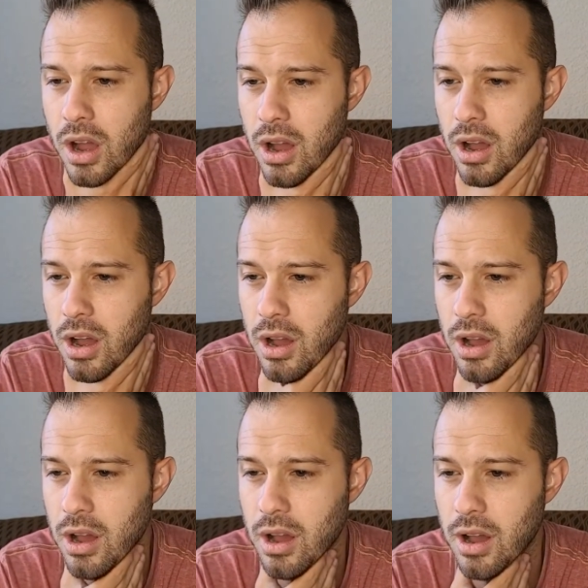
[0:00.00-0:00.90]

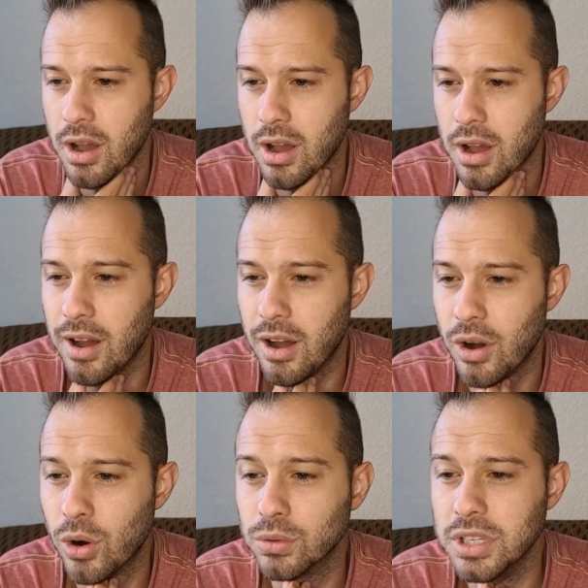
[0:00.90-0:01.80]

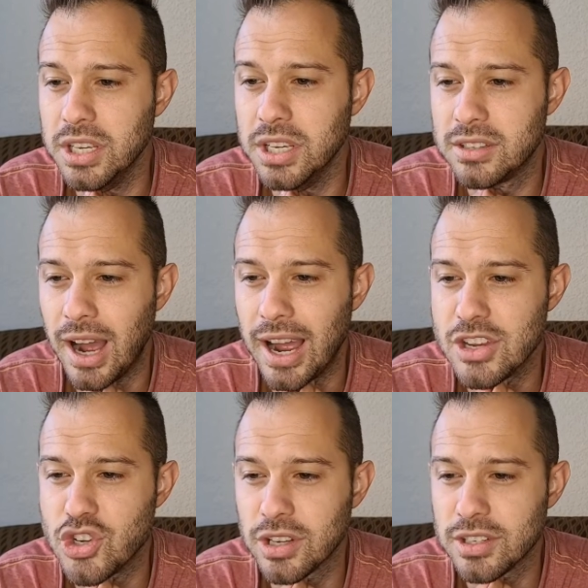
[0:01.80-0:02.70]
oh, Lisa,
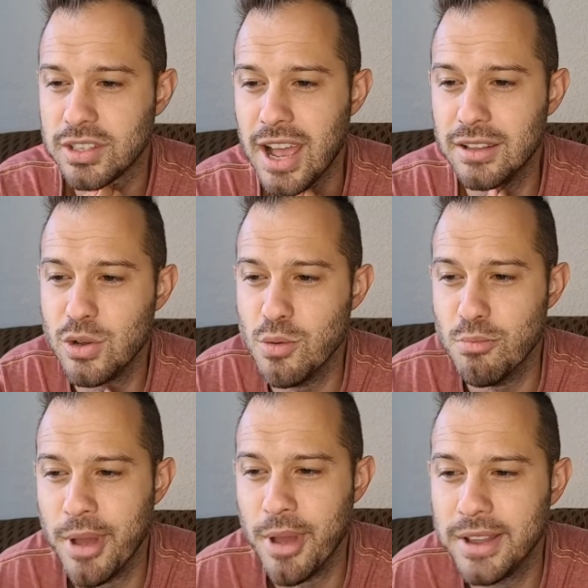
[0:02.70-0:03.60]
I just can't
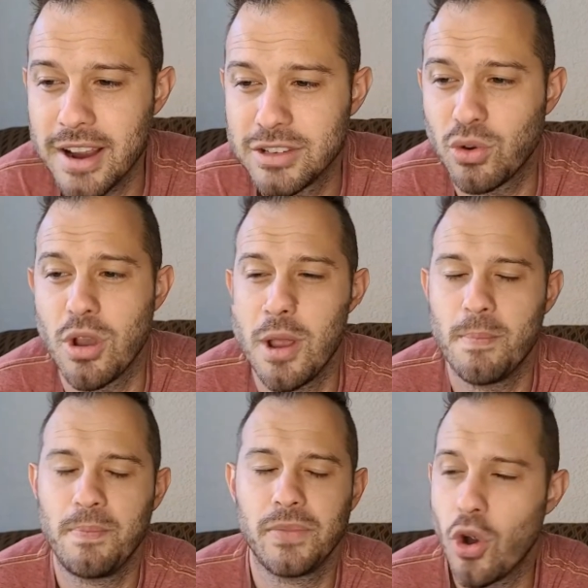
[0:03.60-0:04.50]
do mint ice
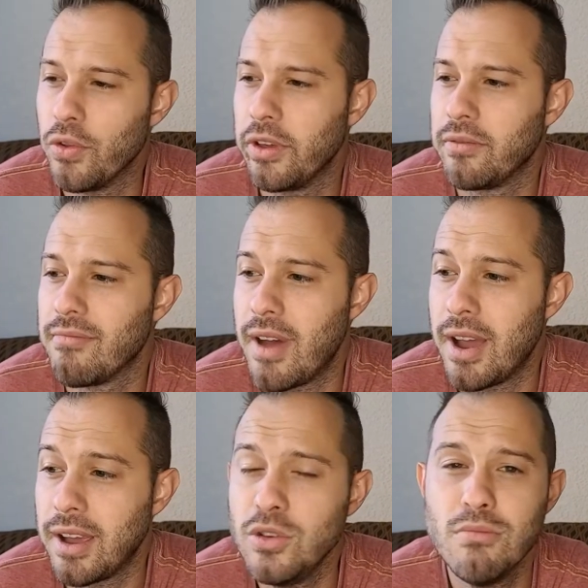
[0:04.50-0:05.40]
cream. Darling,
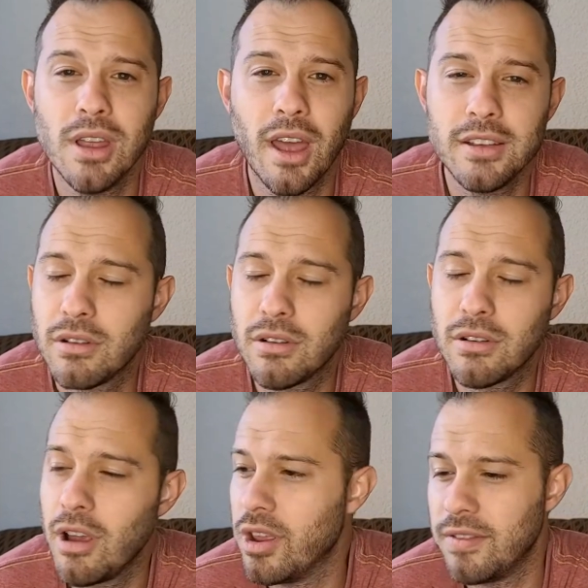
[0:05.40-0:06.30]
I can do mint ice
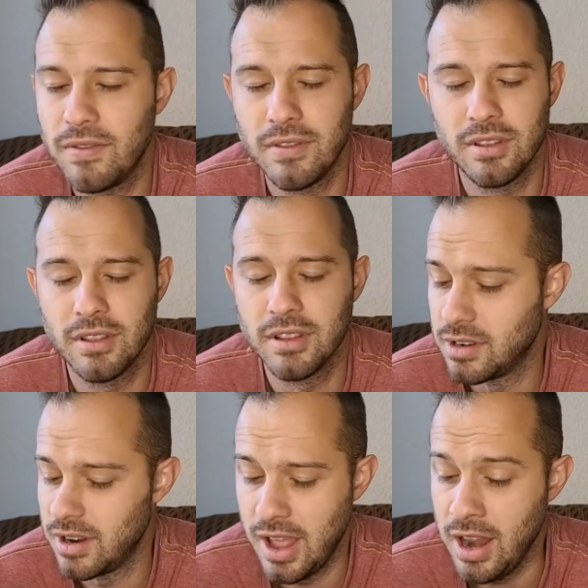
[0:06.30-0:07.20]
cream, but if,
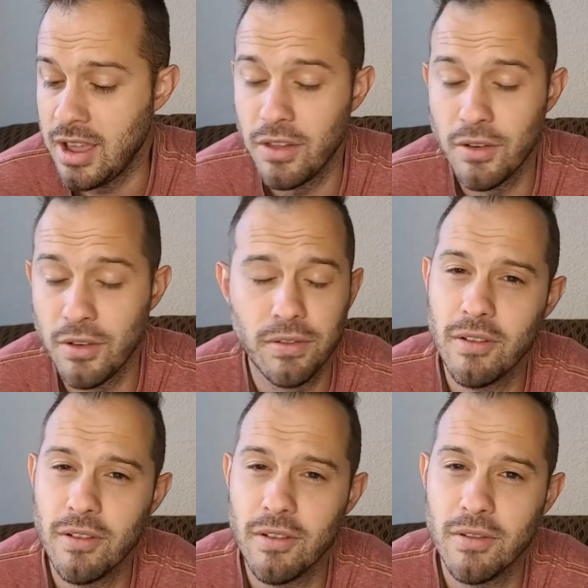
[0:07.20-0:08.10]
listen, any other
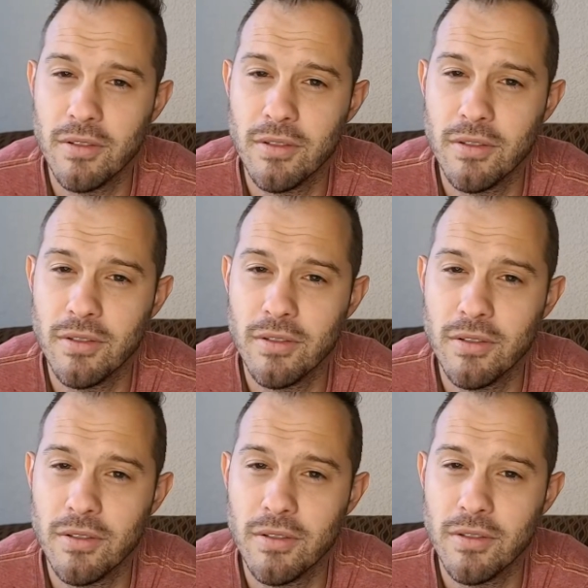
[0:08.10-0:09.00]
flavor, you name
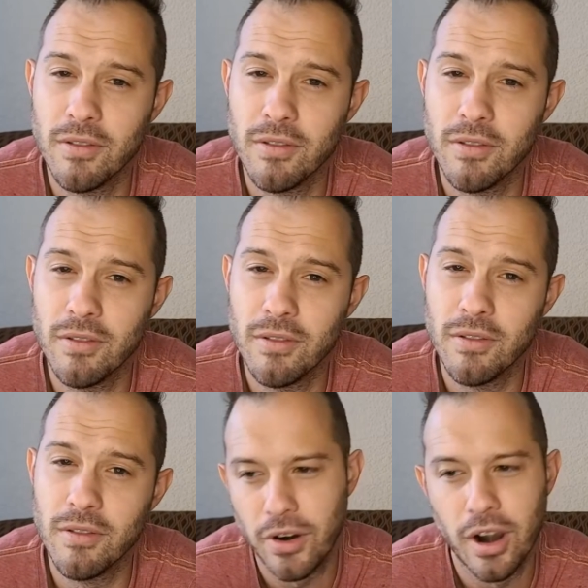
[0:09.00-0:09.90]
it, you've got it. We're
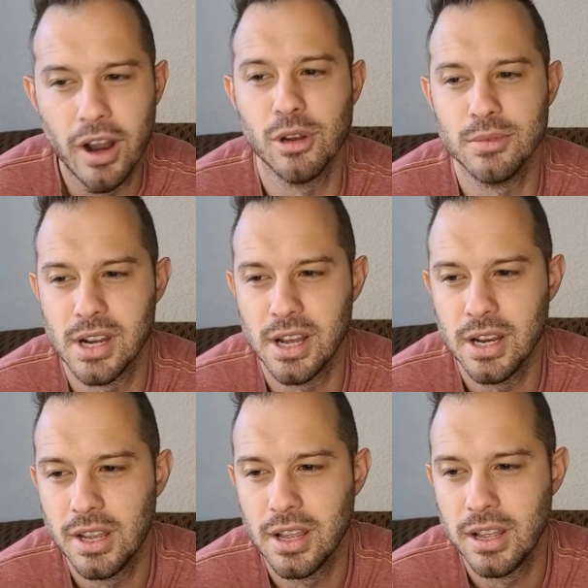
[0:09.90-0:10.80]
going out for ice cream
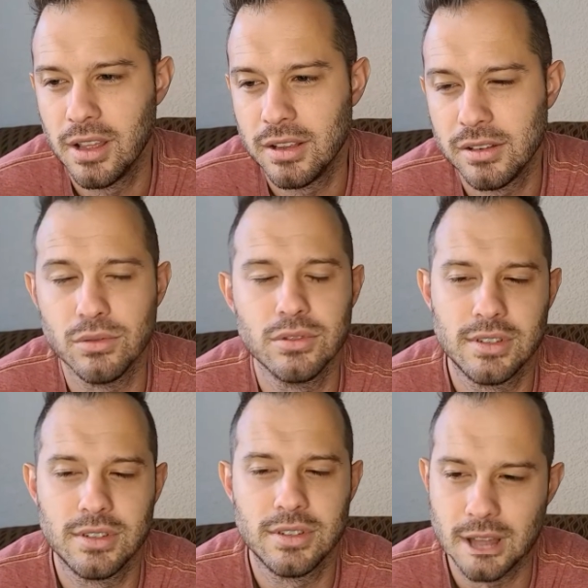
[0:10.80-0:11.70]
tonight. So
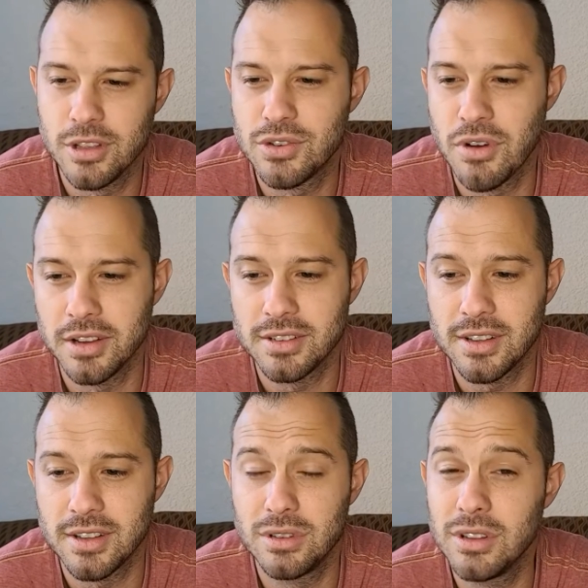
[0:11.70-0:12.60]
stop being
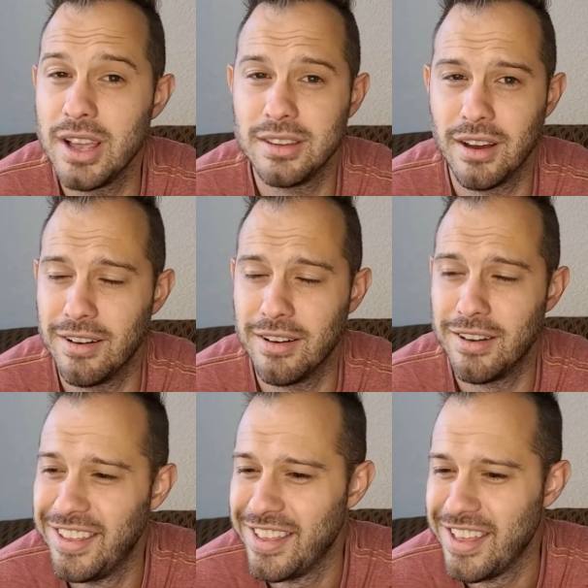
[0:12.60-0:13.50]
stressed. I know it's late there.